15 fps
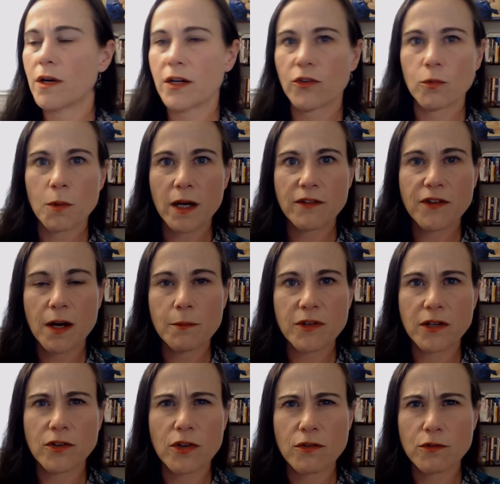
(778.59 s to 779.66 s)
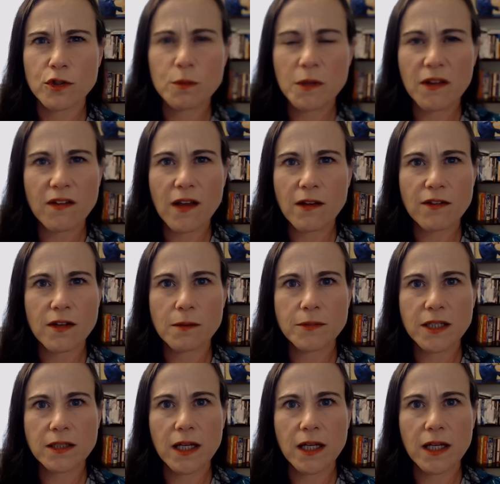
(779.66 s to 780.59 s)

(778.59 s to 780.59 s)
and his wife comes into the room and says something